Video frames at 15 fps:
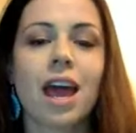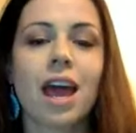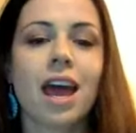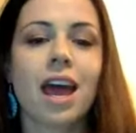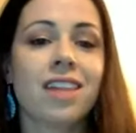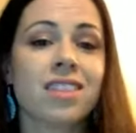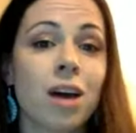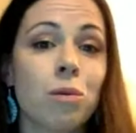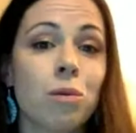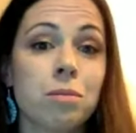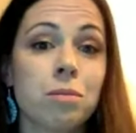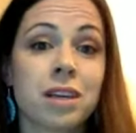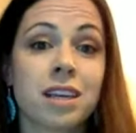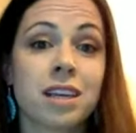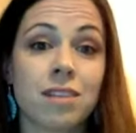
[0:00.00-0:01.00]
And that will
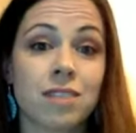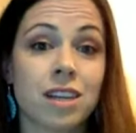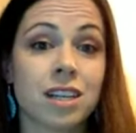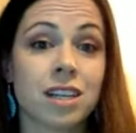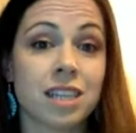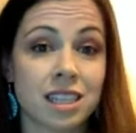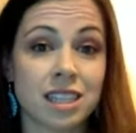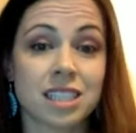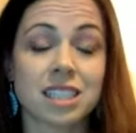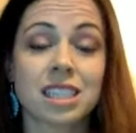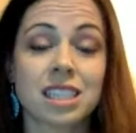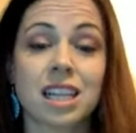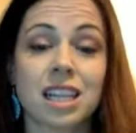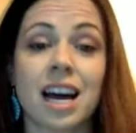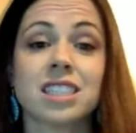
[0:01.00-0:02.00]
be given in this
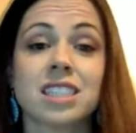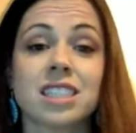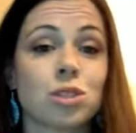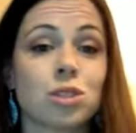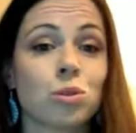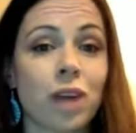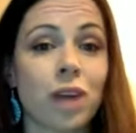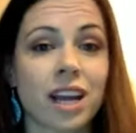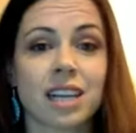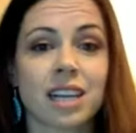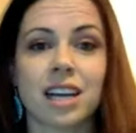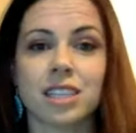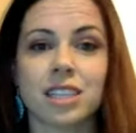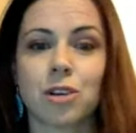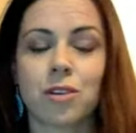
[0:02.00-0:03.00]
class, is to
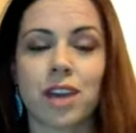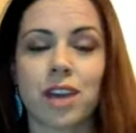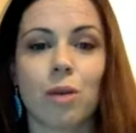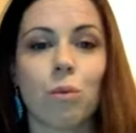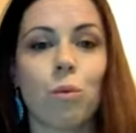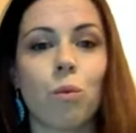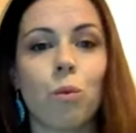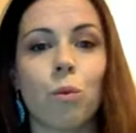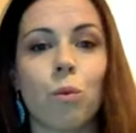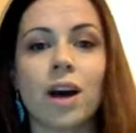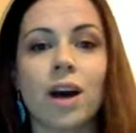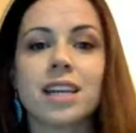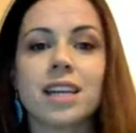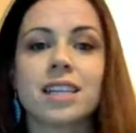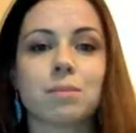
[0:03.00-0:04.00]
recognize, okay,
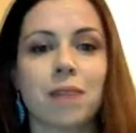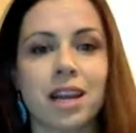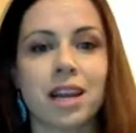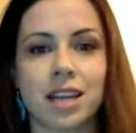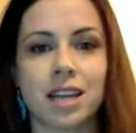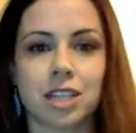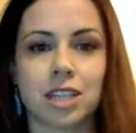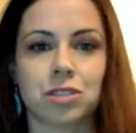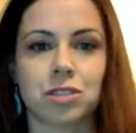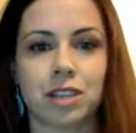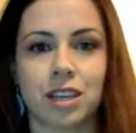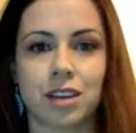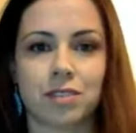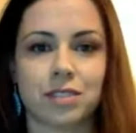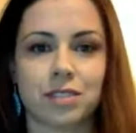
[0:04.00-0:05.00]
what is my natural
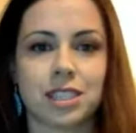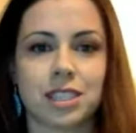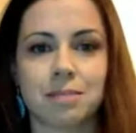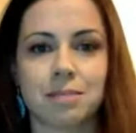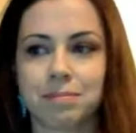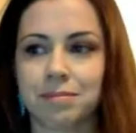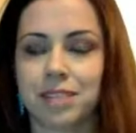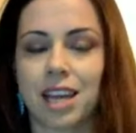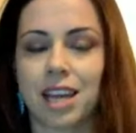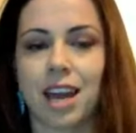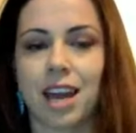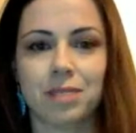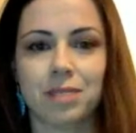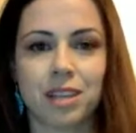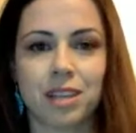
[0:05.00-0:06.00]
gifts? Okay,
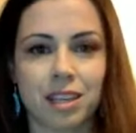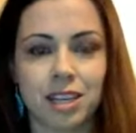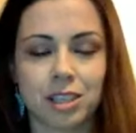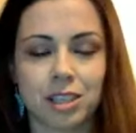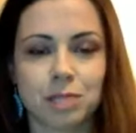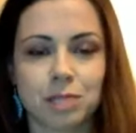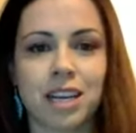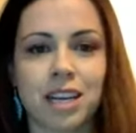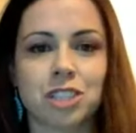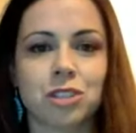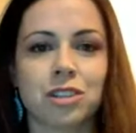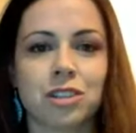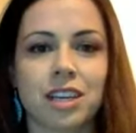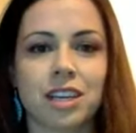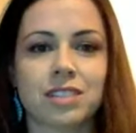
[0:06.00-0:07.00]
here's my
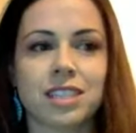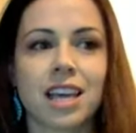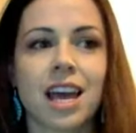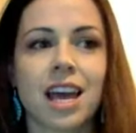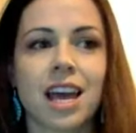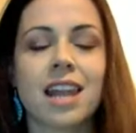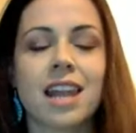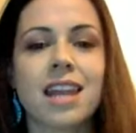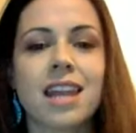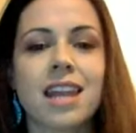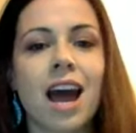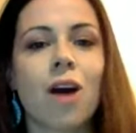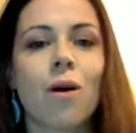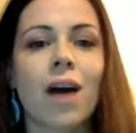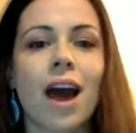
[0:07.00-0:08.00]
natural gifts.
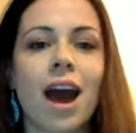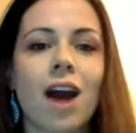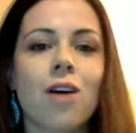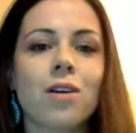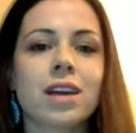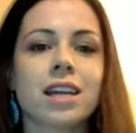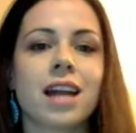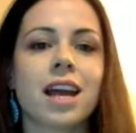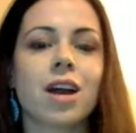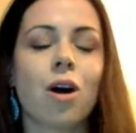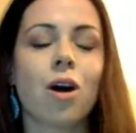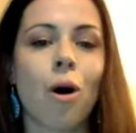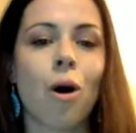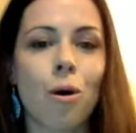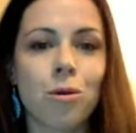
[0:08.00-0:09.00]
Now, how can I
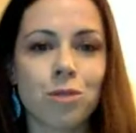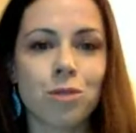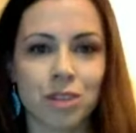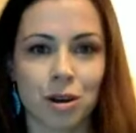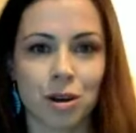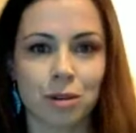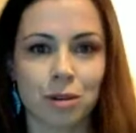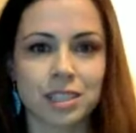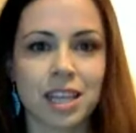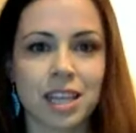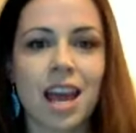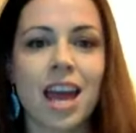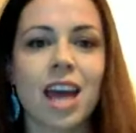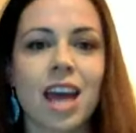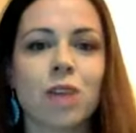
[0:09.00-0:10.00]
hone those
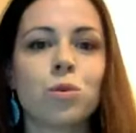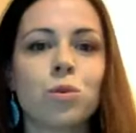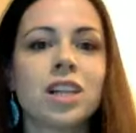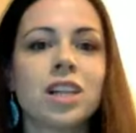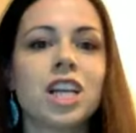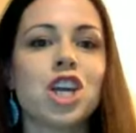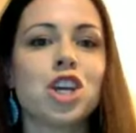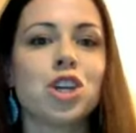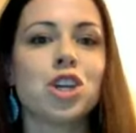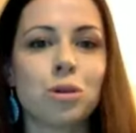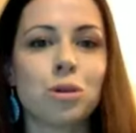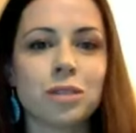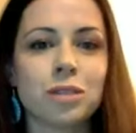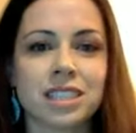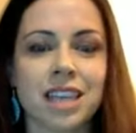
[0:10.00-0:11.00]
and really
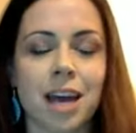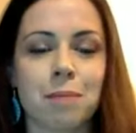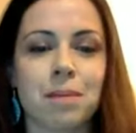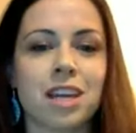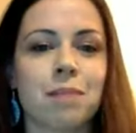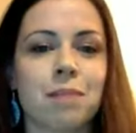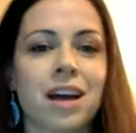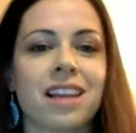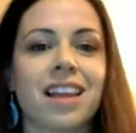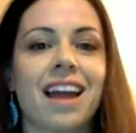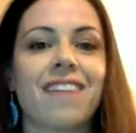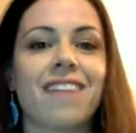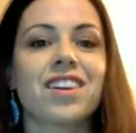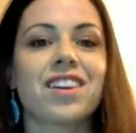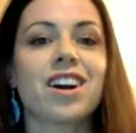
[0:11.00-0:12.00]
use them in my
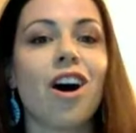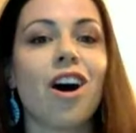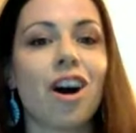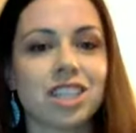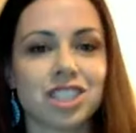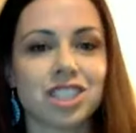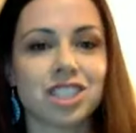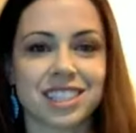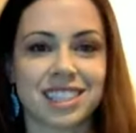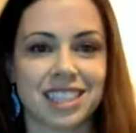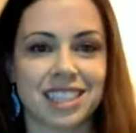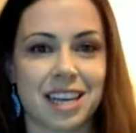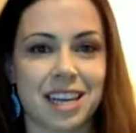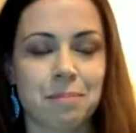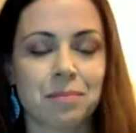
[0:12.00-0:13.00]
life
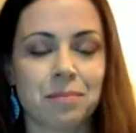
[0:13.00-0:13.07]
consciously?